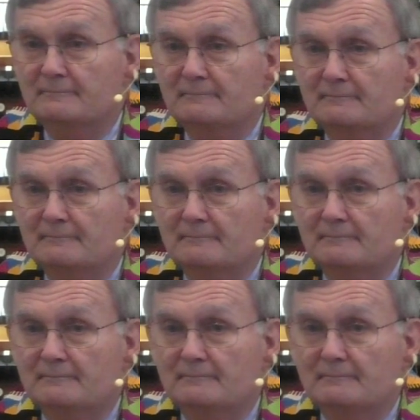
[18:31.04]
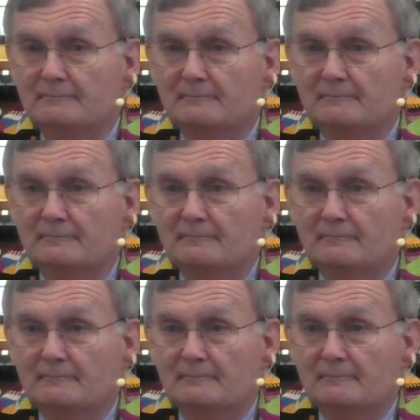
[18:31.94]

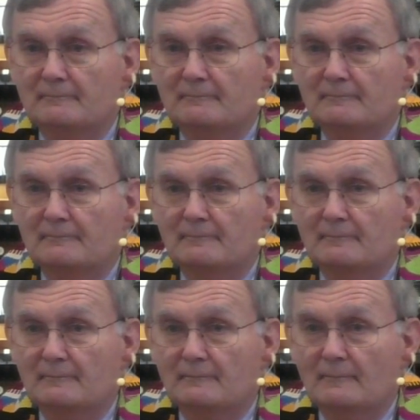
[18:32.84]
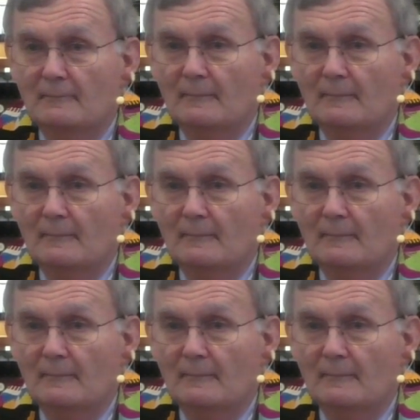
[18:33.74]
[no speech]